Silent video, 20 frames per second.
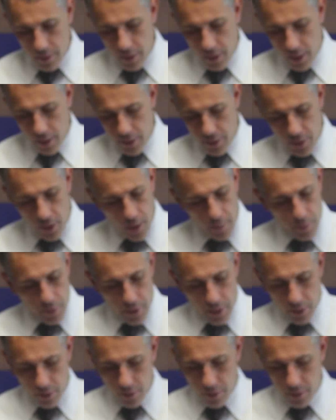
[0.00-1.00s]
their
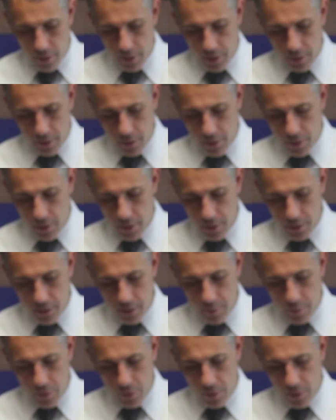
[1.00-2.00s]
operating earnings
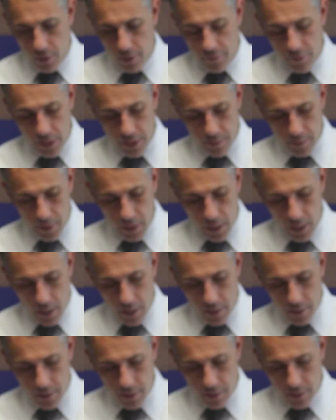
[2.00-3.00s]
support our investment
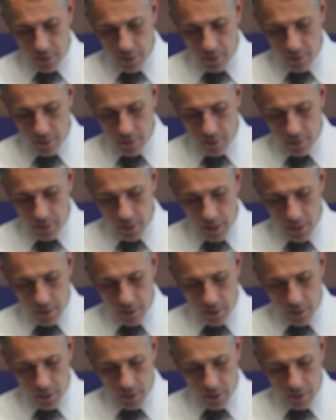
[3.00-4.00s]
case,
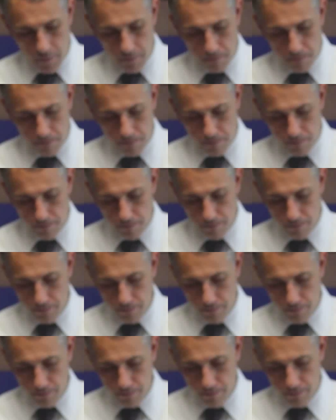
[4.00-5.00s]
and then
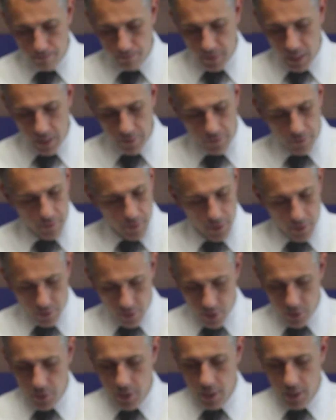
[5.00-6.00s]
I
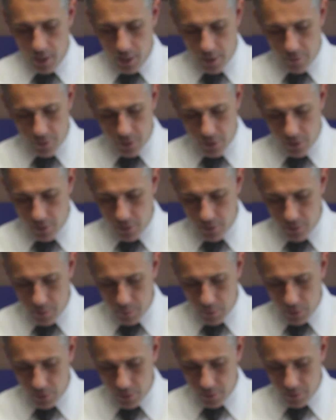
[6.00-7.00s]
covered all those
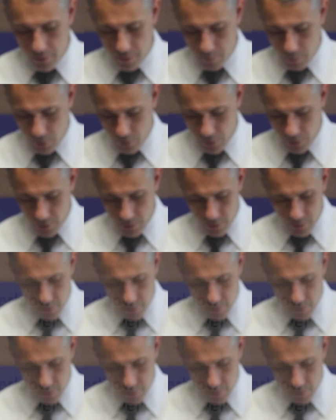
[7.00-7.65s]
bullet points.